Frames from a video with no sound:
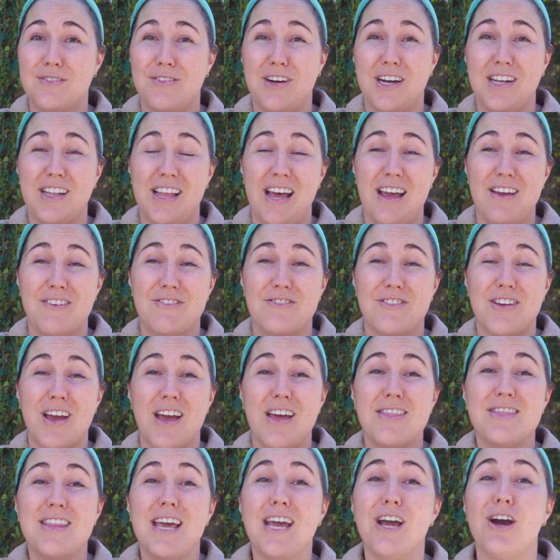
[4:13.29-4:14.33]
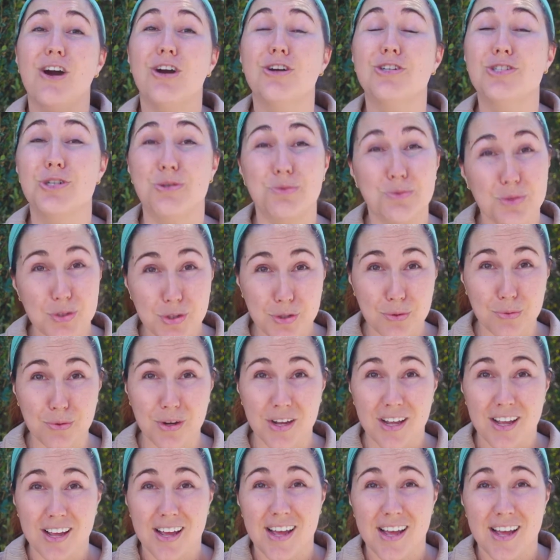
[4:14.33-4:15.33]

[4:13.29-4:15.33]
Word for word: of our life, and they are true.